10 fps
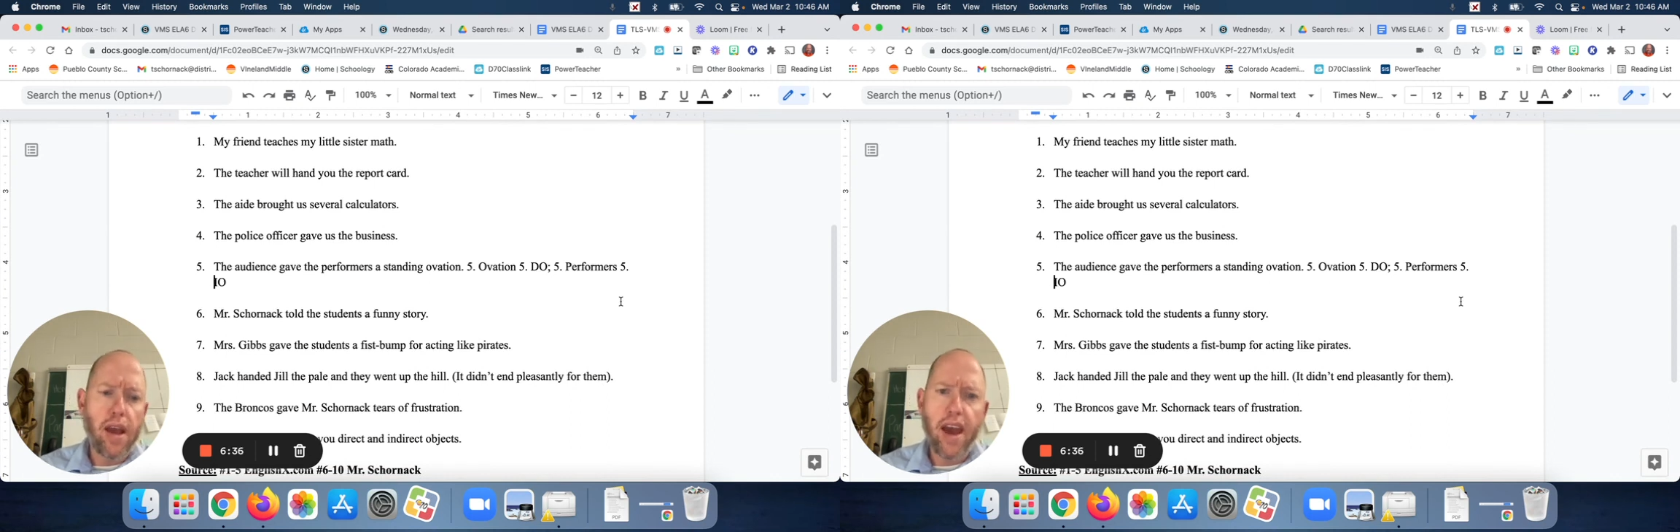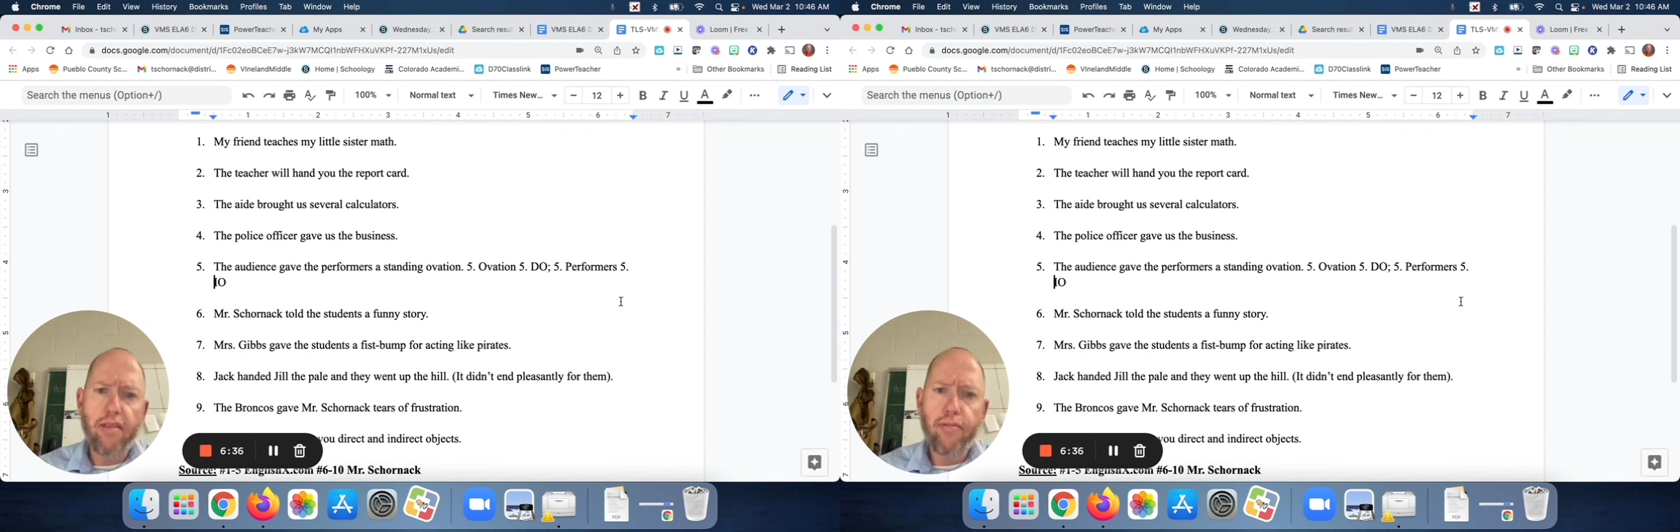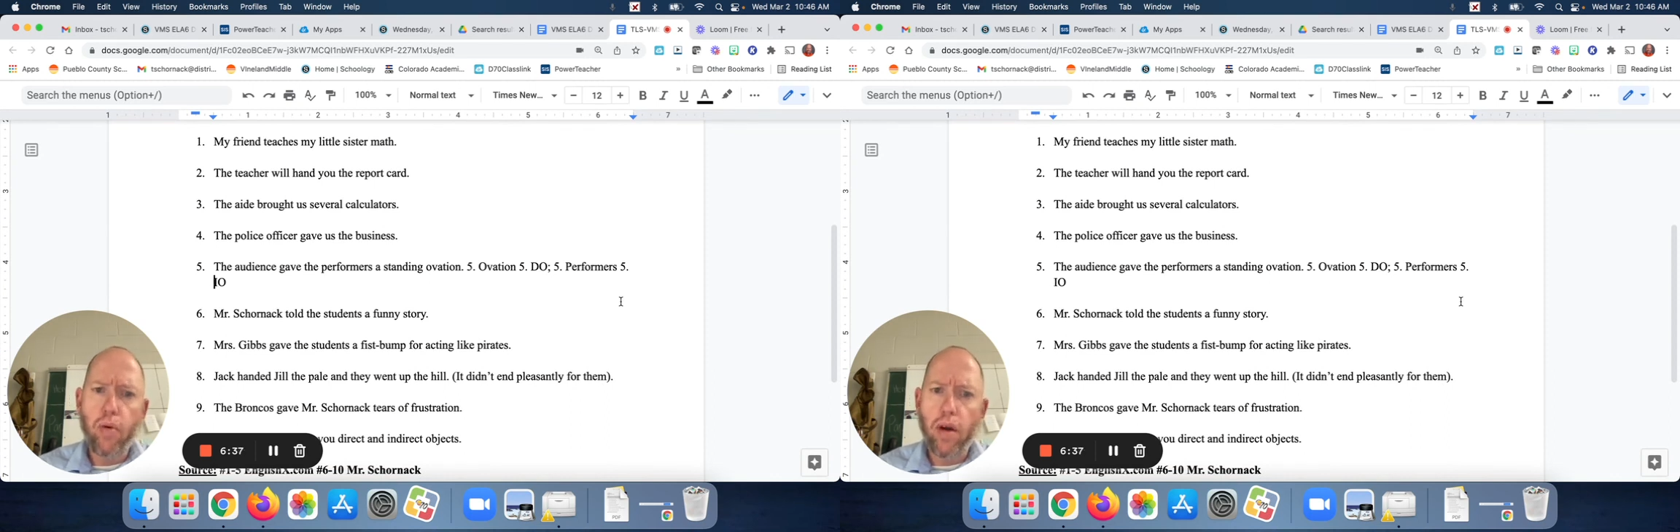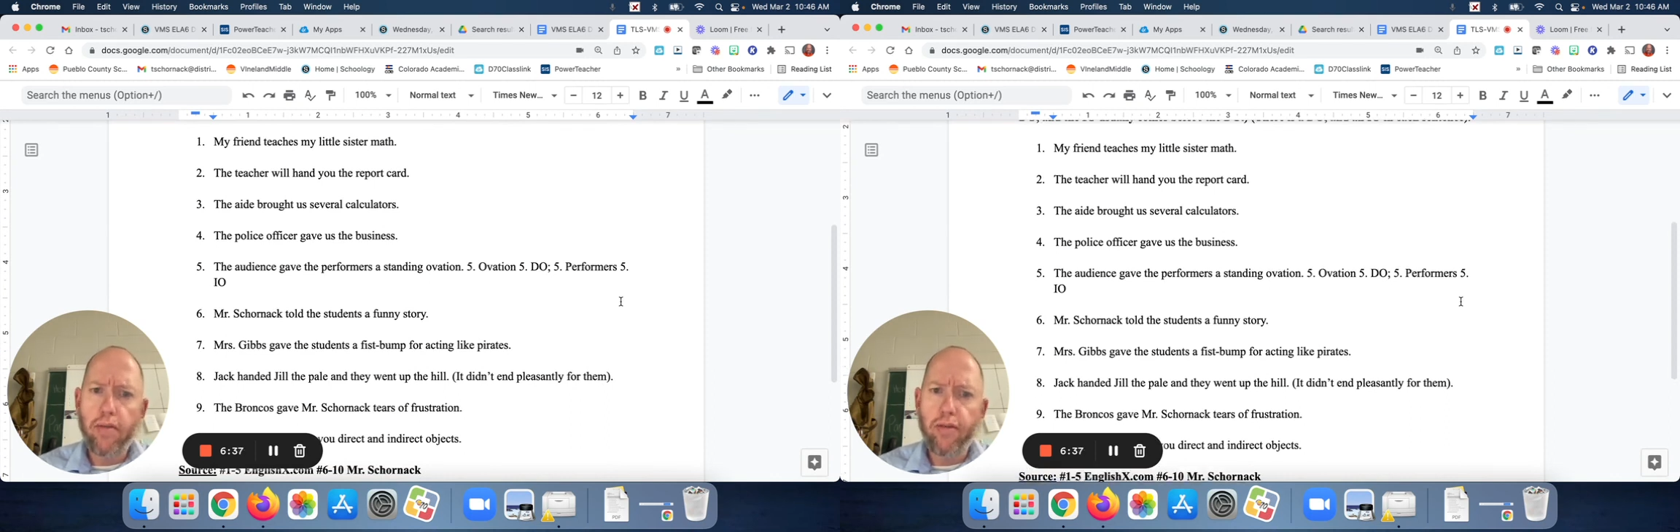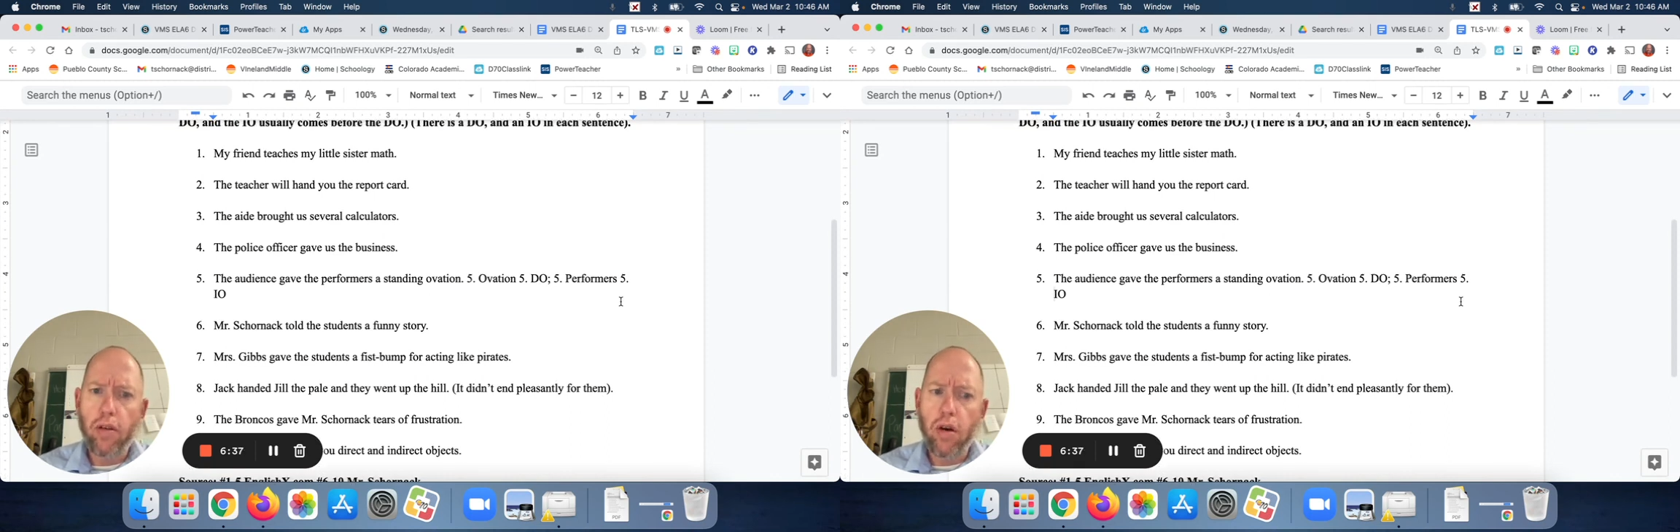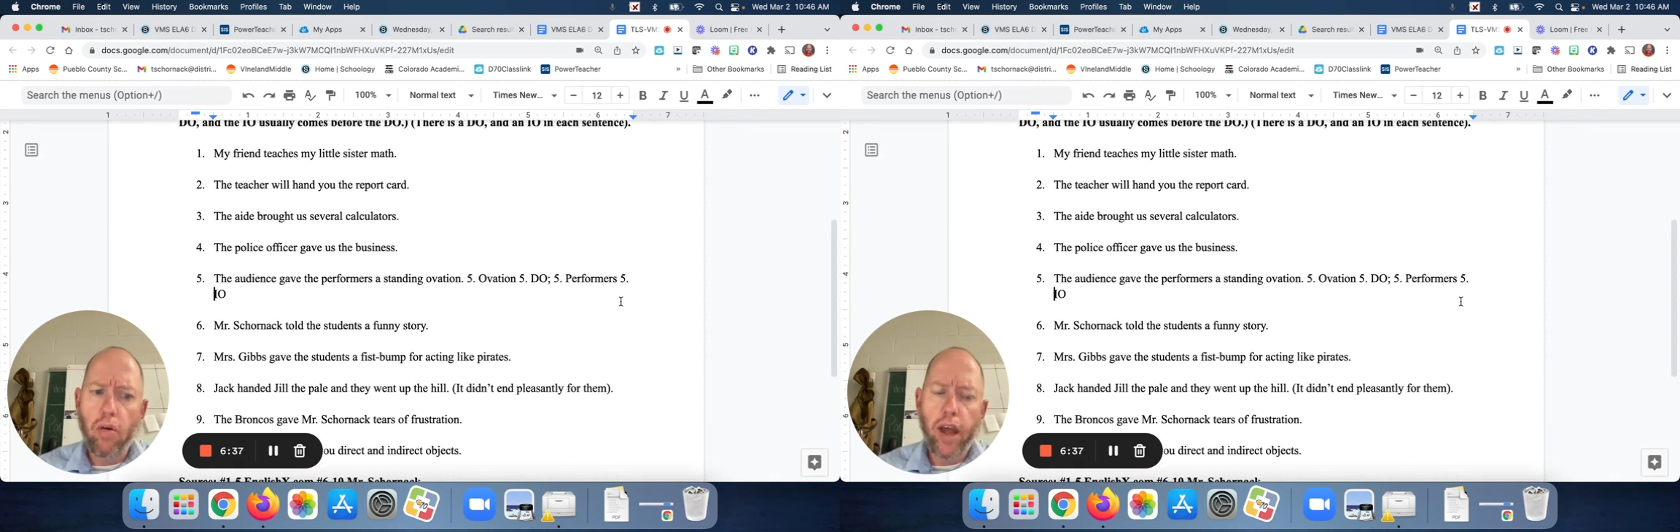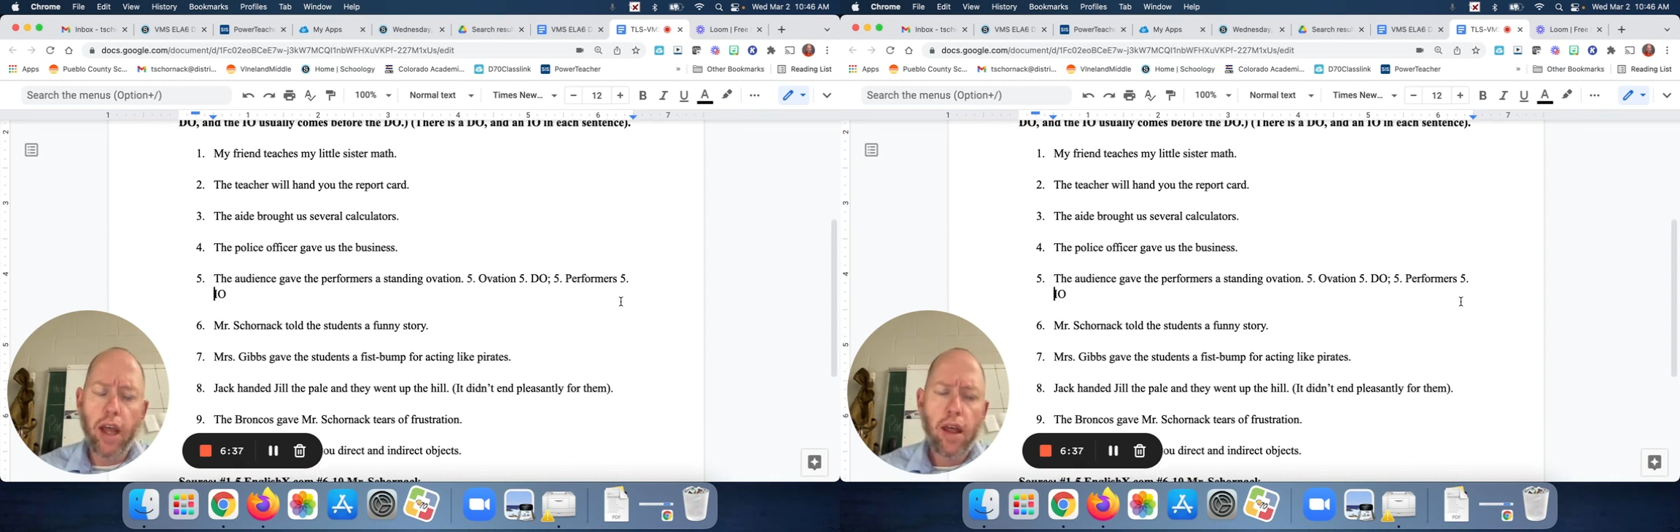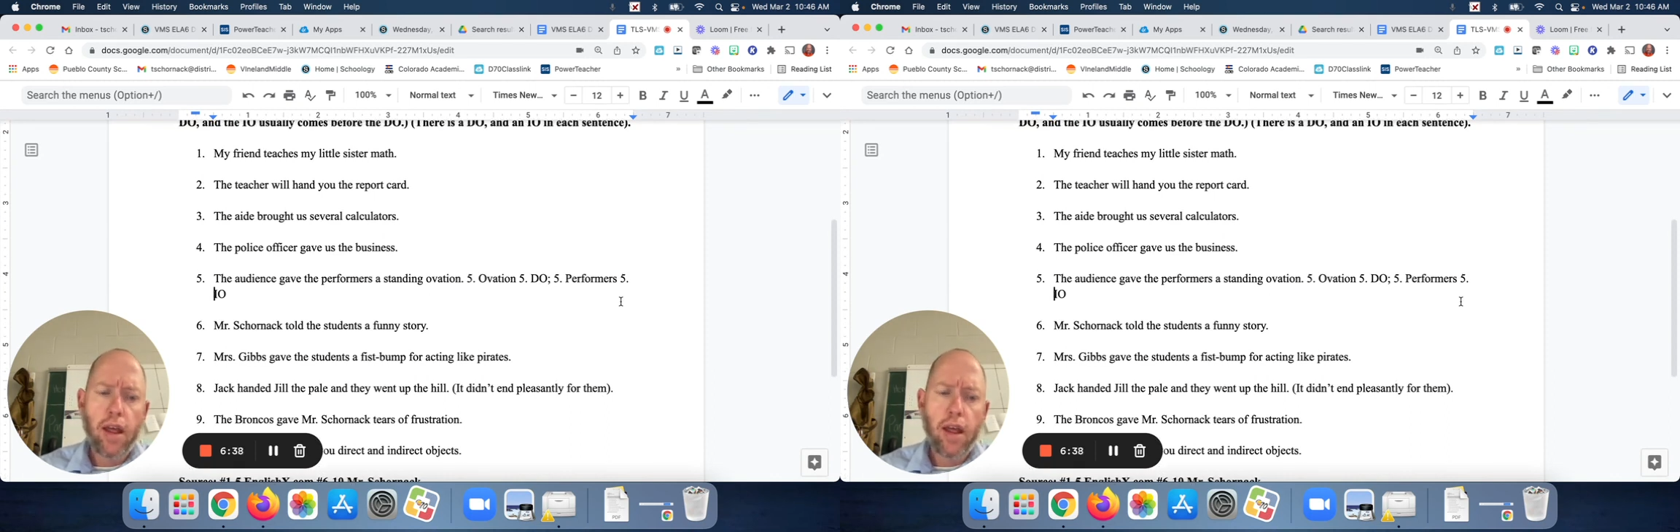half point for knowing